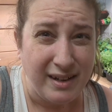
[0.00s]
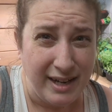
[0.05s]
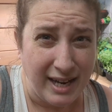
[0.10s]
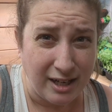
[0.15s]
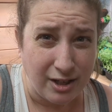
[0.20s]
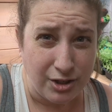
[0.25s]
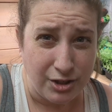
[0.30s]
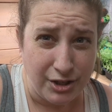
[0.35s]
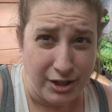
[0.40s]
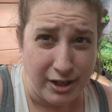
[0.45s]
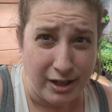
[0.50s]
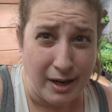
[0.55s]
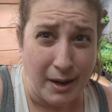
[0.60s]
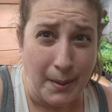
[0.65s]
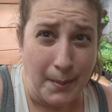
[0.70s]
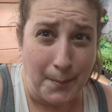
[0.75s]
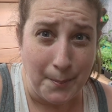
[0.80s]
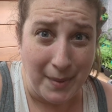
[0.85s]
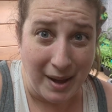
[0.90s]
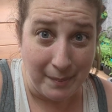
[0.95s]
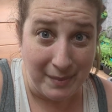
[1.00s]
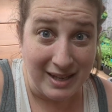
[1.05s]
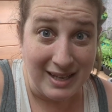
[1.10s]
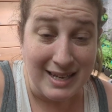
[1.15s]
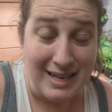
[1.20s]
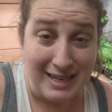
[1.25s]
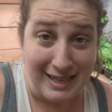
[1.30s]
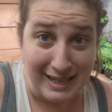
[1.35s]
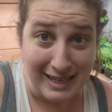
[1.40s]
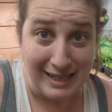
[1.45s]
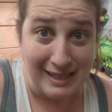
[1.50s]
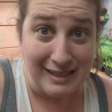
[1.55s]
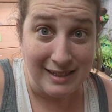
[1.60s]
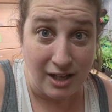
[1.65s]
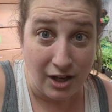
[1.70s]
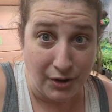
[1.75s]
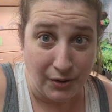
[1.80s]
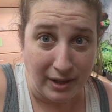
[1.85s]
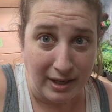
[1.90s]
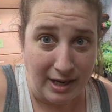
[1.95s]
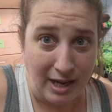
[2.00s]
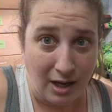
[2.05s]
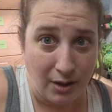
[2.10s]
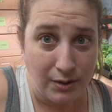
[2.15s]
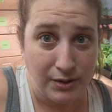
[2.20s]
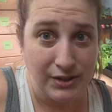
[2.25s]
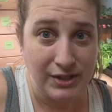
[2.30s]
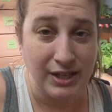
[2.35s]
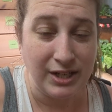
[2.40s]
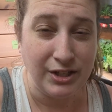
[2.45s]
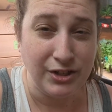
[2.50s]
Next year, mama needs a greenhouse.